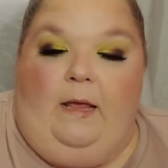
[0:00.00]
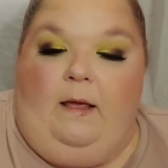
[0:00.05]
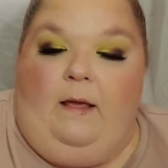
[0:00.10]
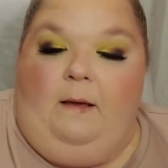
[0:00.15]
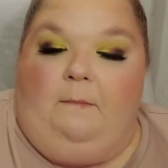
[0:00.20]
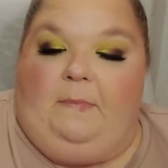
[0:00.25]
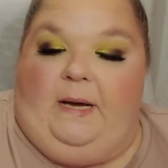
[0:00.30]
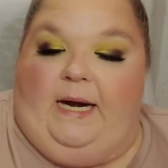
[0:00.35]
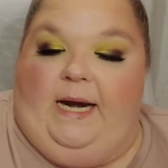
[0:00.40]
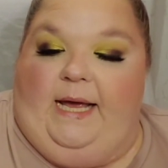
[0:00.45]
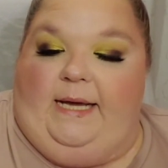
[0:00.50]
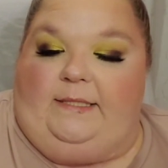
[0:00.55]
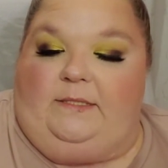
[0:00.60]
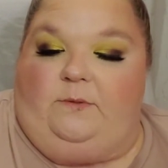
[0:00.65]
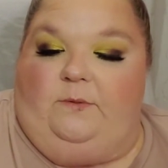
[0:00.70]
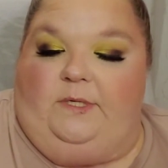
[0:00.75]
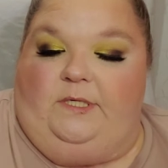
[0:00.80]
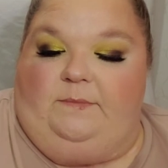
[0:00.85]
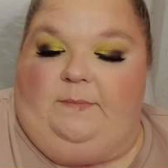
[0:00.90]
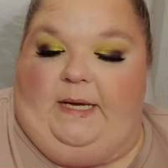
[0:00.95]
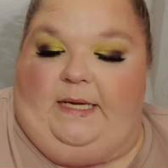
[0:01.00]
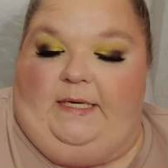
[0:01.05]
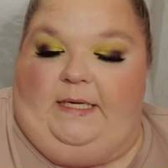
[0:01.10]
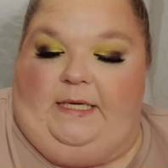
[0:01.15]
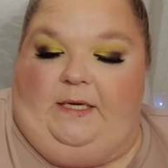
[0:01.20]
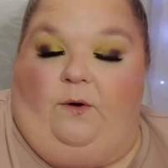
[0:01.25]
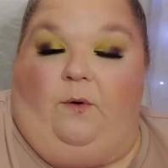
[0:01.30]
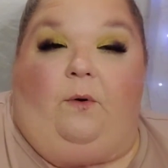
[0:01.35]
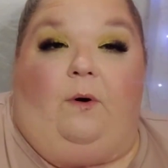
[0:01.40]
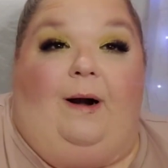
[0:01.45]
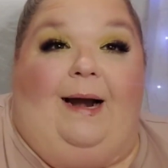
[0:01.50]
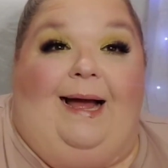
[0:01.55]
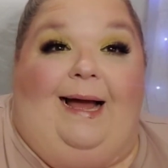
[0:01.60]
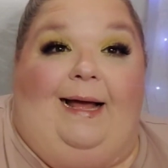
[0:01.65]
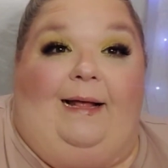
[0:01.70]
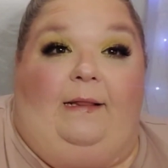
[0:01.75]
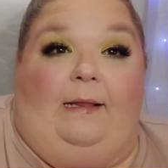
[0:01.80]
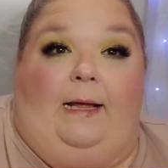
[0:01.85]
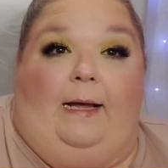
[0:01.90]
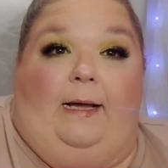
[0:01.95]
My next one is my Dior
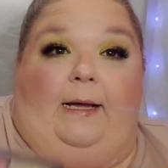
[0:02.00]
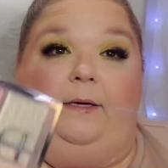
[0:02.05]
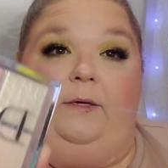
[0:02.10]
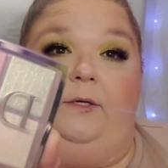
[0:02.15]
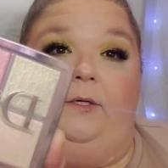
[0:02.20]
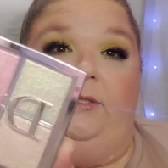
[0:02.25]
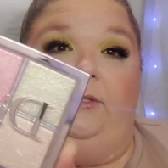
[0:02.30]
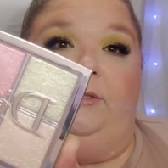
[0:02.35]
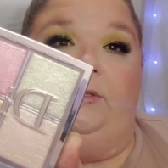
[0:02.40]
Highlighter.